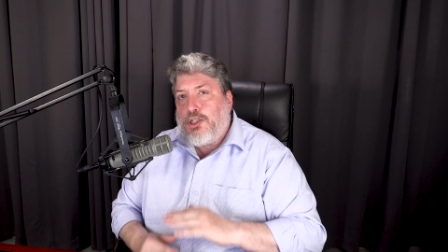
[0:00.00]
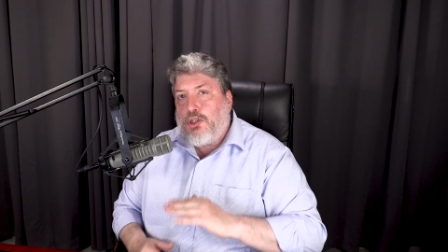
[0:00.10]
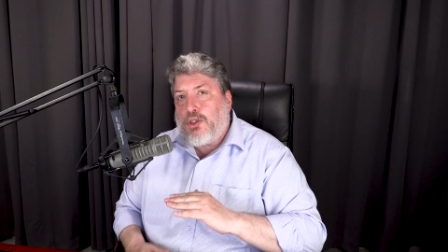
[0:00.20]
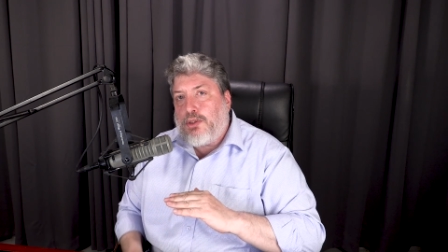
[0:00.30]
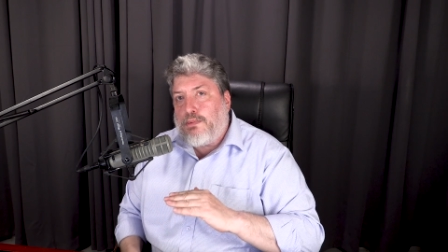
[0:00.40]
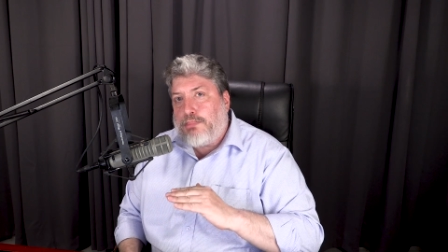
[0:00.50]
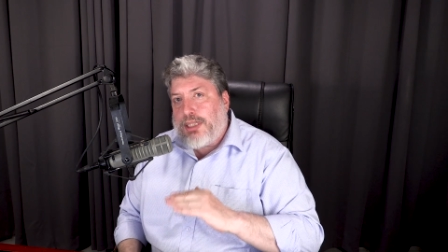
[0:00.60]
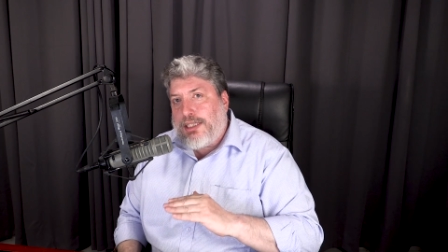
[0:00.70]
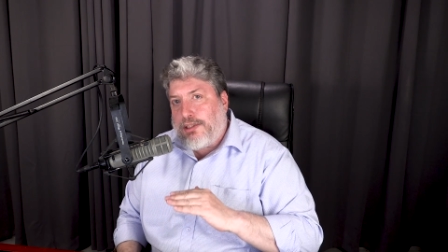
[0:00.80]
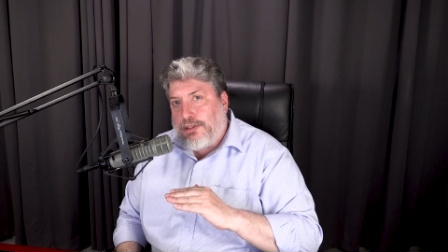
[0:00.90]
You can
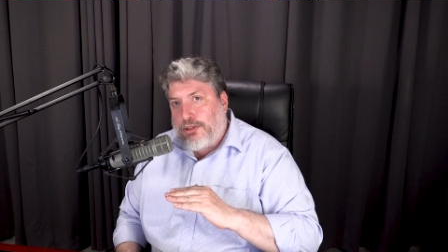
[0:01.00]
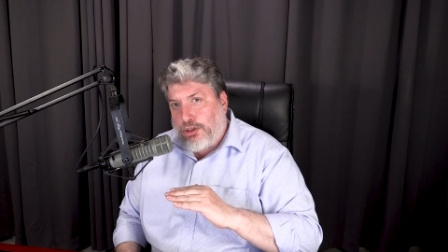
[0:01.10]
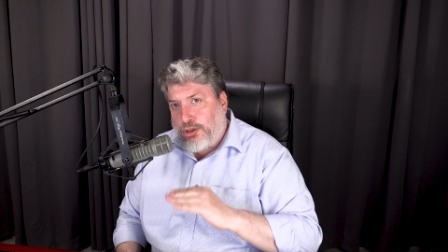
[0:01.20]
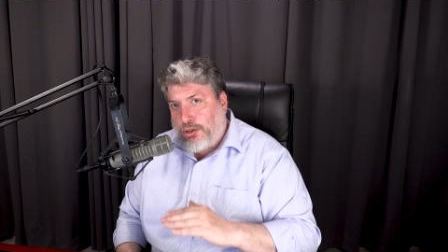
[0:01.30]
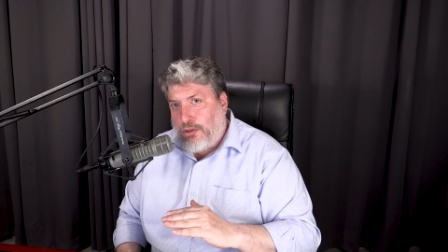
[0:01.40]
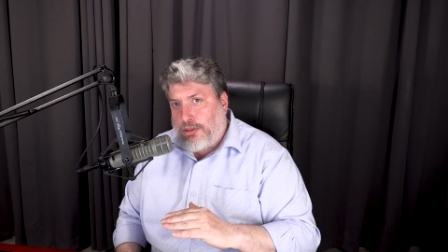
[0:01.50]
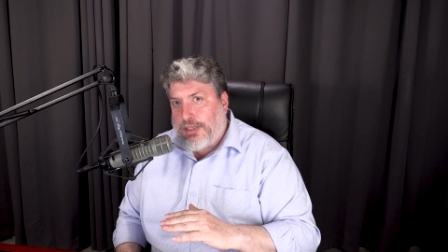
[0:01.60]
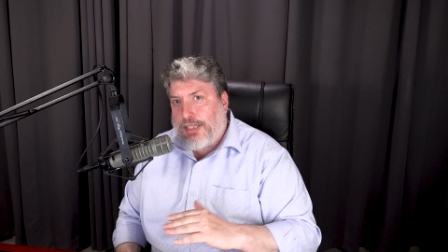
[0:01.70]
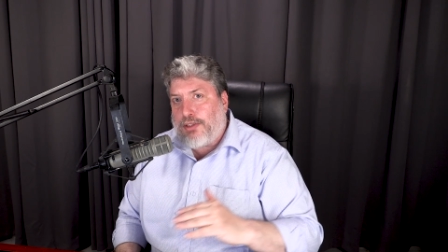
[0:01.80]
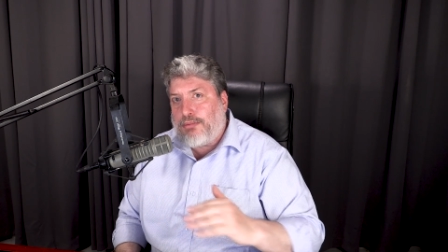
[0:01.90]
be sure
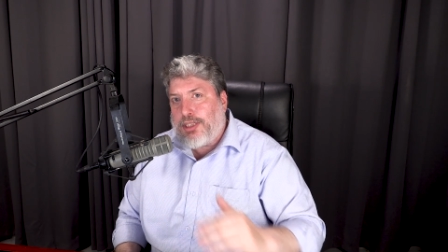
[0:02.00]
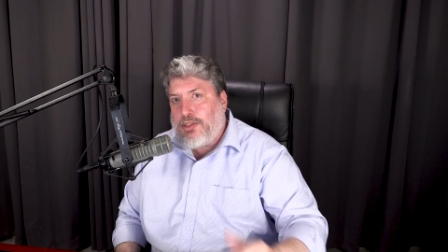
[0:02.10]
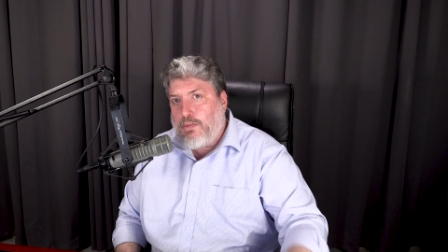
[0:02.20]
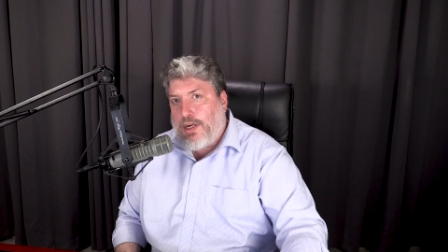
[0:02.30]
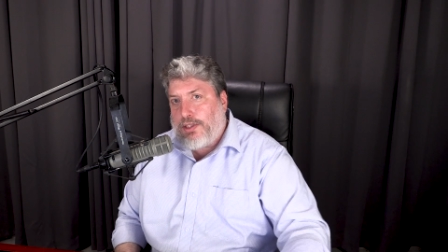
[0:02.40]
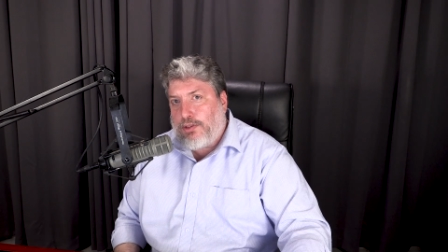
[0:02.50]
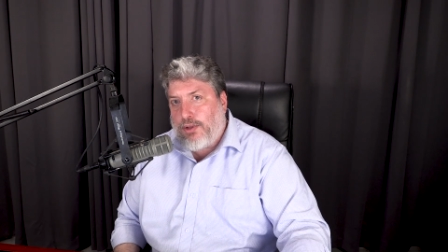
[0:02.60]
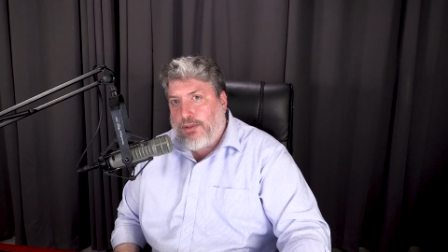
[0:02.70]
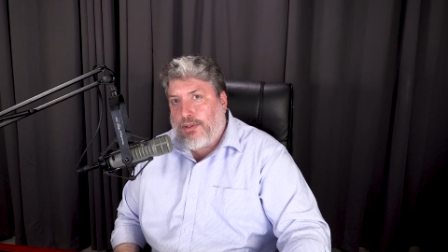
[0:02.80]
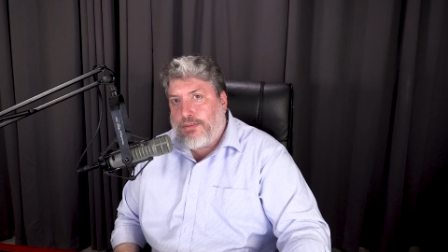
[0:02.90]
that the reason why the
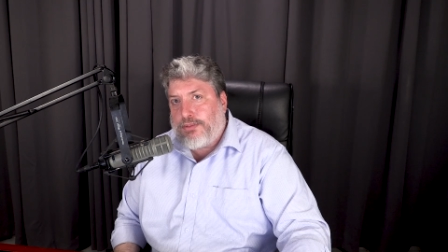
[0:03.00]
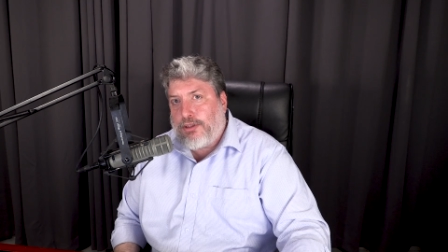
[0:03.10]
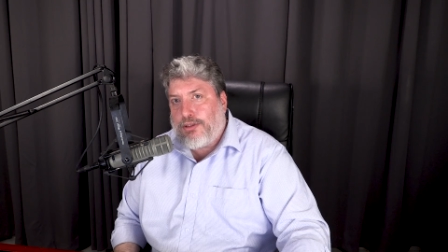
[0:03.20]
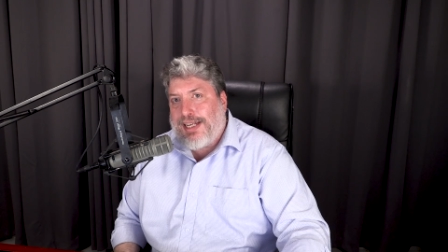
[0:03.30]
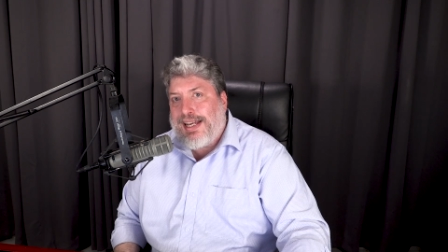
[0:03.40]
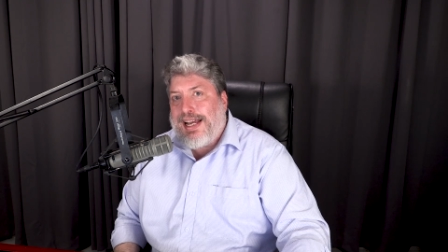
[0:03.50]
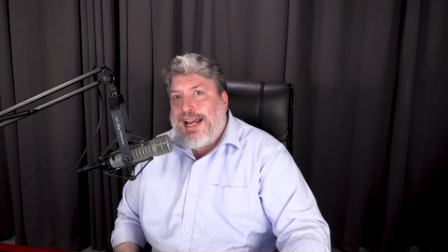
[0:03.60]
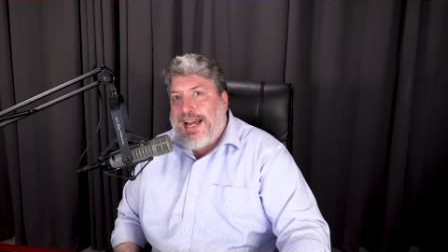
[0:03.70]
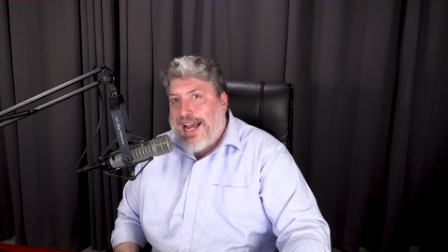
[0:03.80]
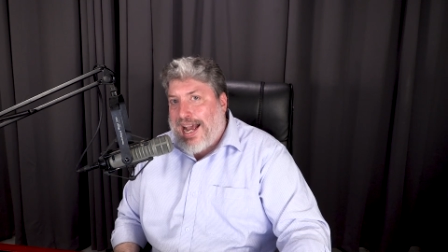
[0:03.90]
author of Luke
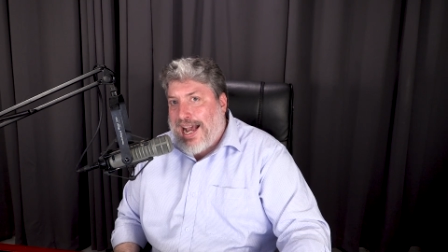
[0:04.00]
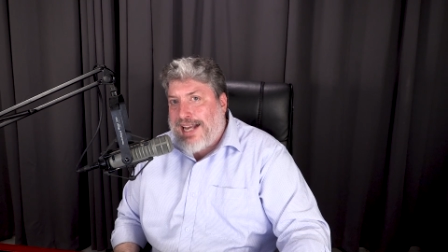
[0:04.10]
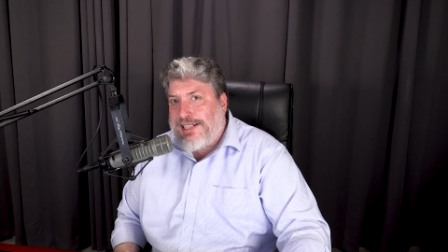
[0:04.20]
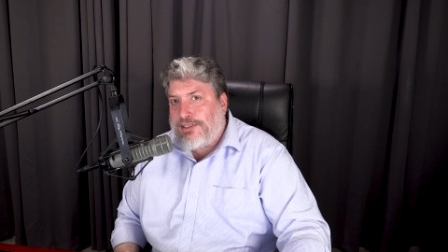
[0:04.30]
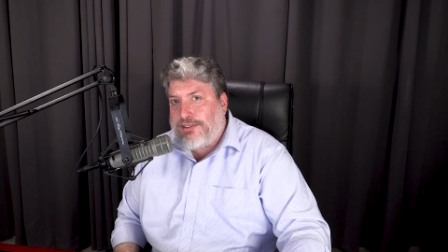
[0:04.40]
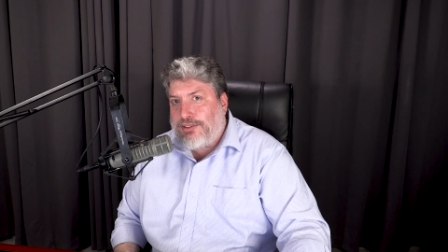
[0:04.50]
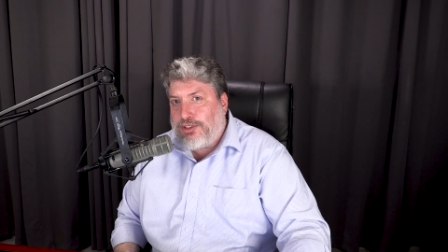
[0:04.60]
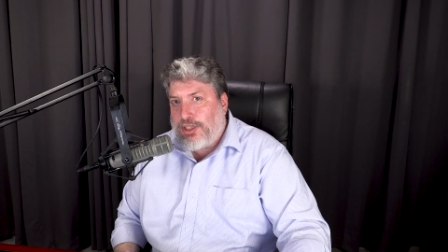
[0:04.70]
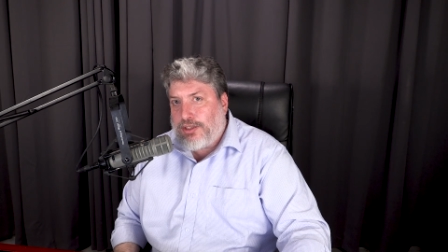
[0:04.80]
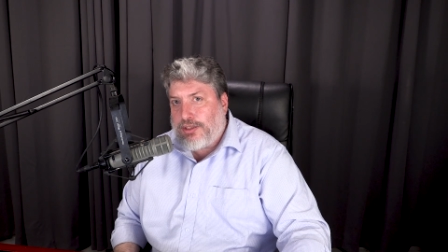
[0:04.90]
has
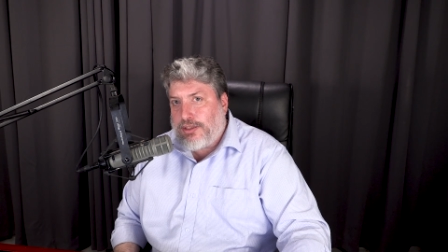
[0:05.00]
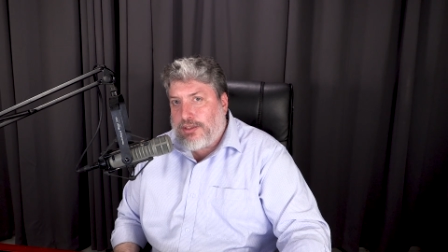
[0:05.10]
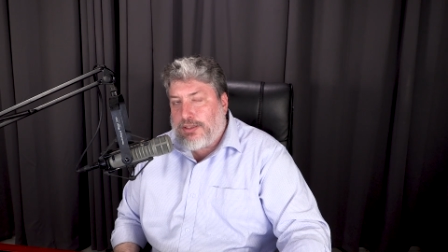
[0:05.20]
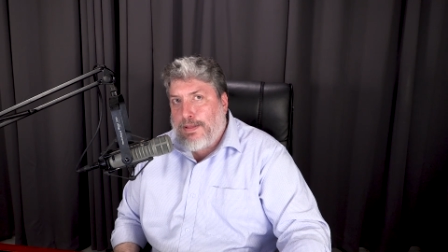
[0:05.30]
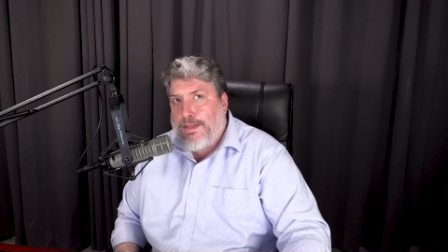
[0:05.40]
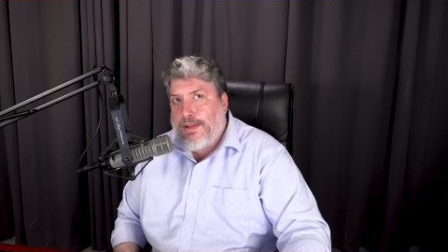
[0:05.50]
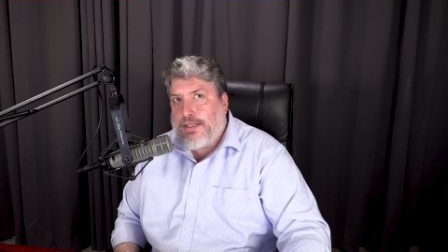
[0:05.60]
Jesus